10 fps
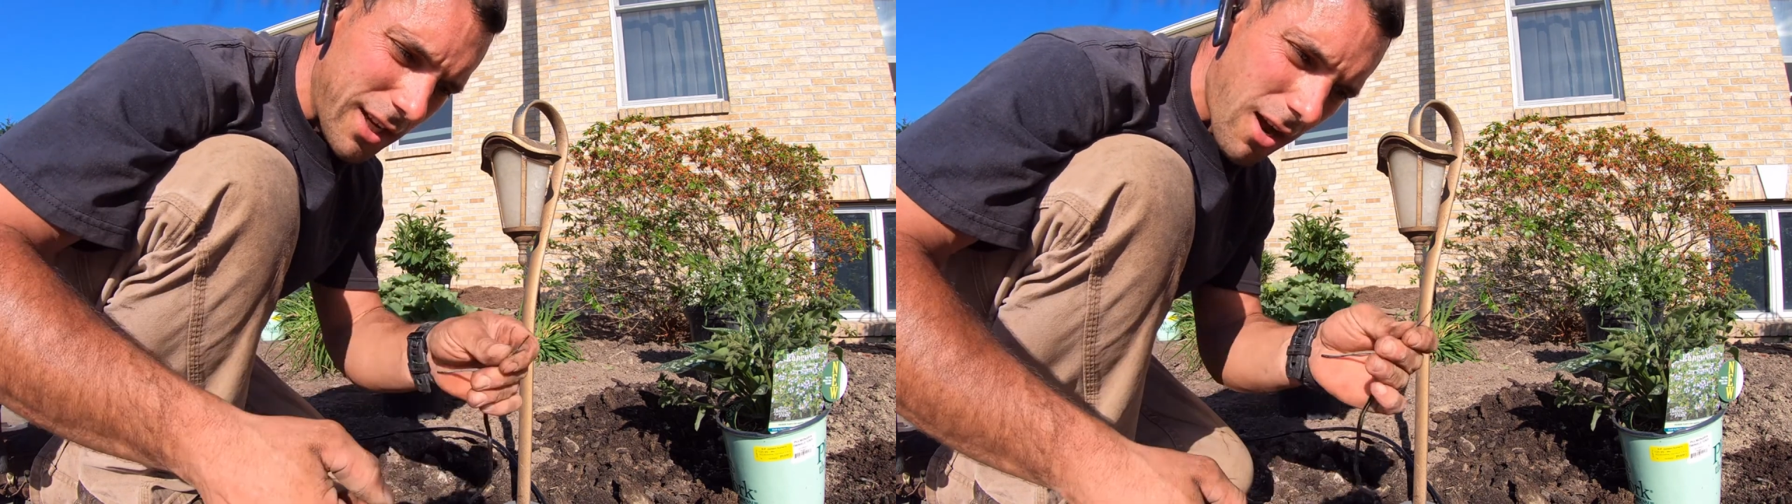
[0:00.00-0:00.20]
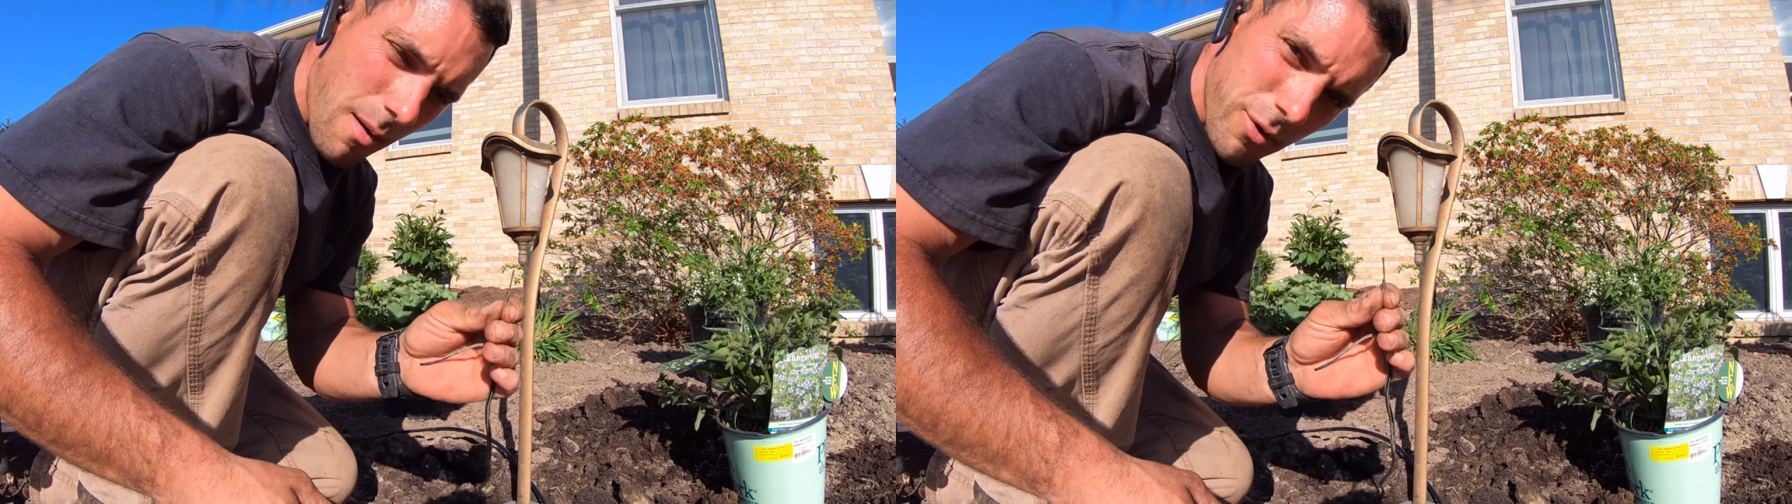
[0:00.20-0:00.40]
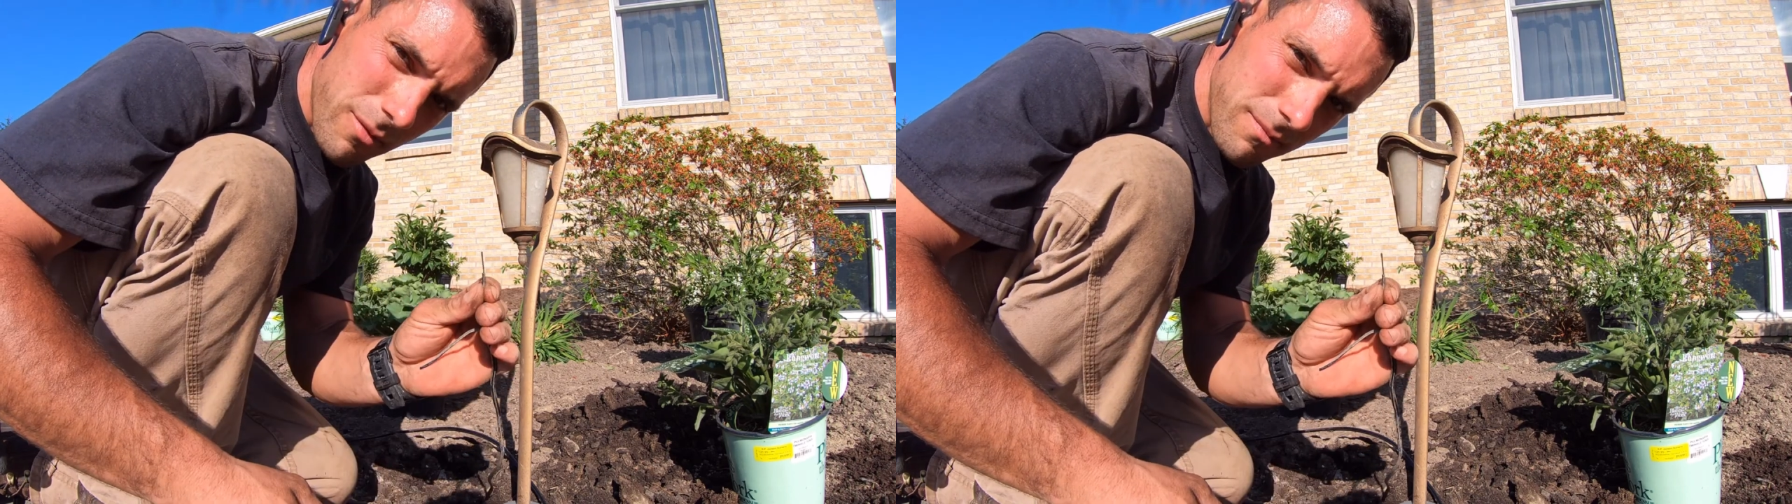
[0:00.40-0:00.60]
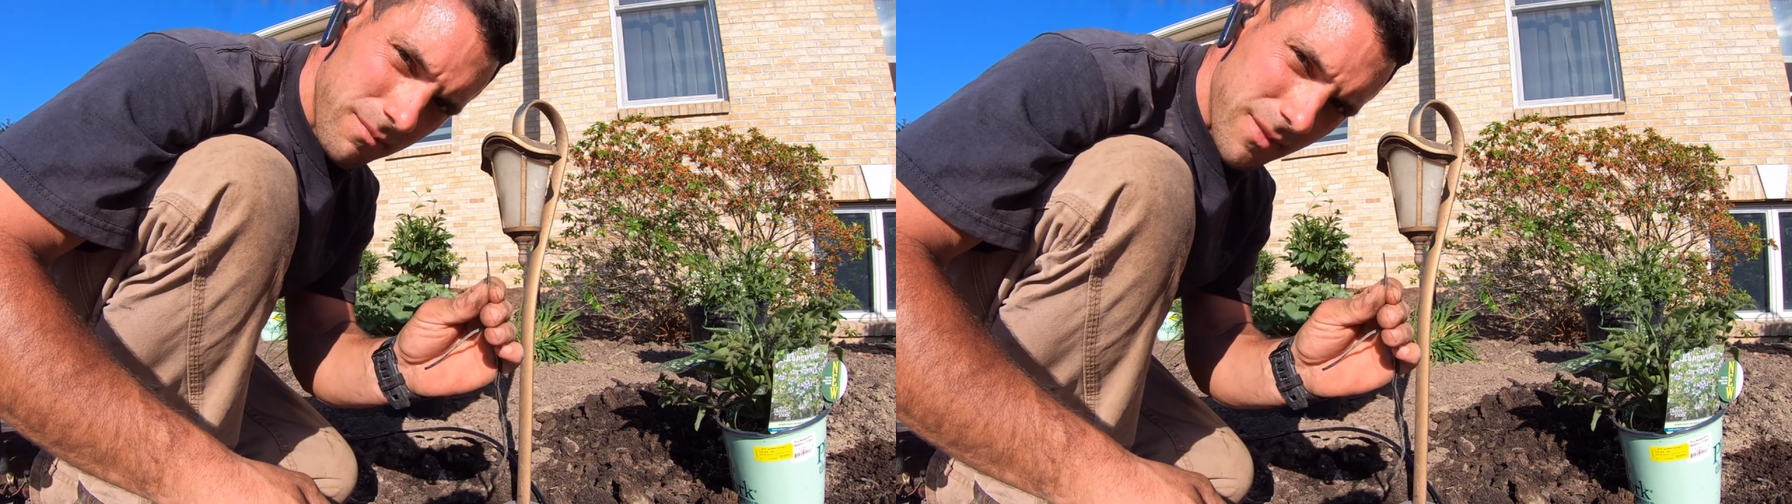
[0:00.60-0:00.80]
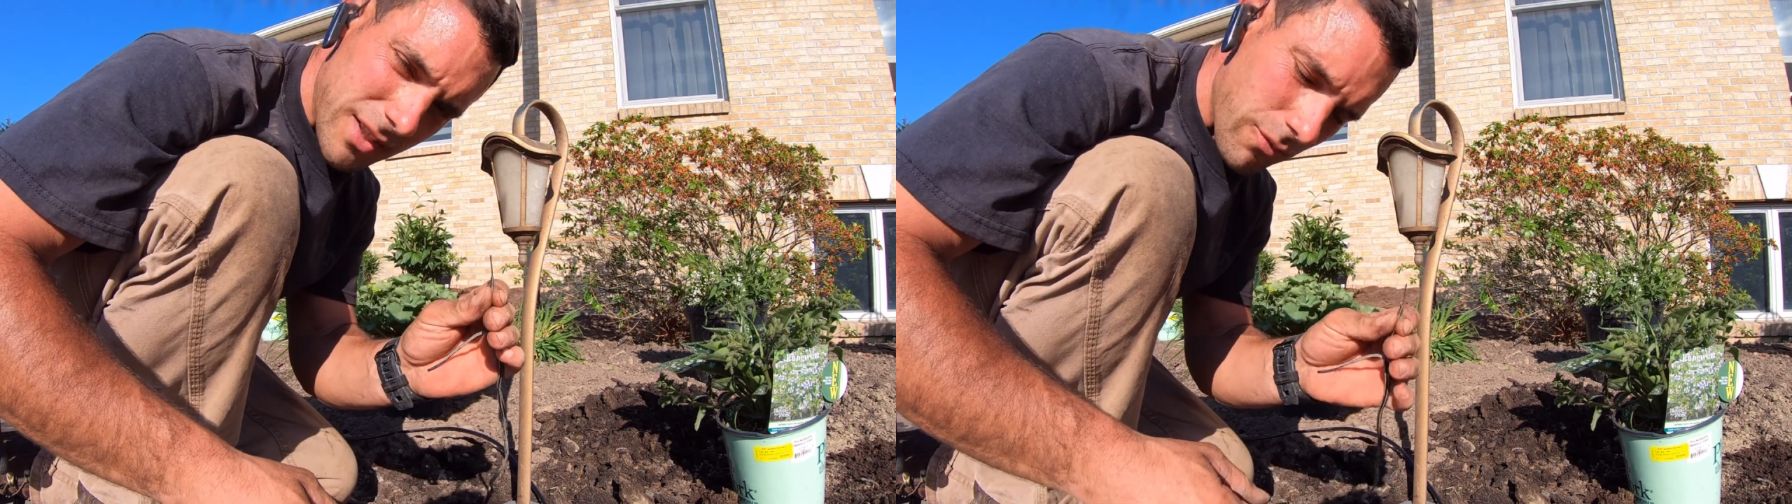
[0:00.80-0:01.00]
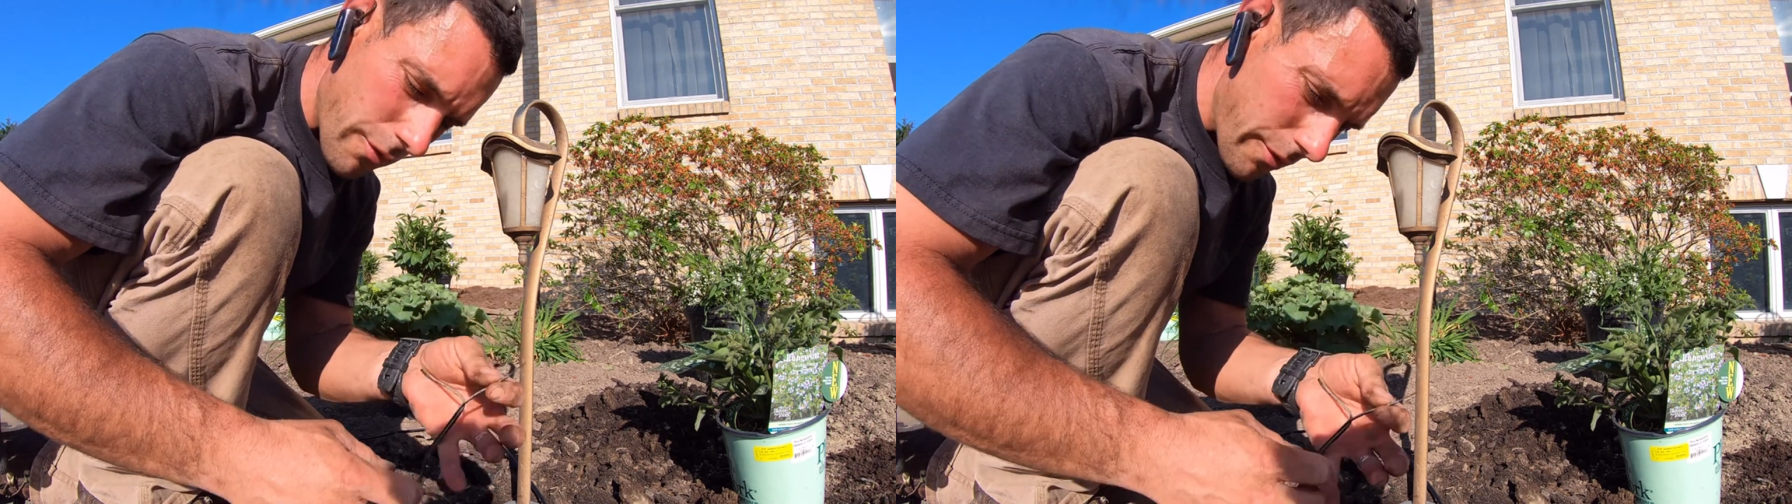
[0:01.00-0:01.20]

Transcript: copper. That's what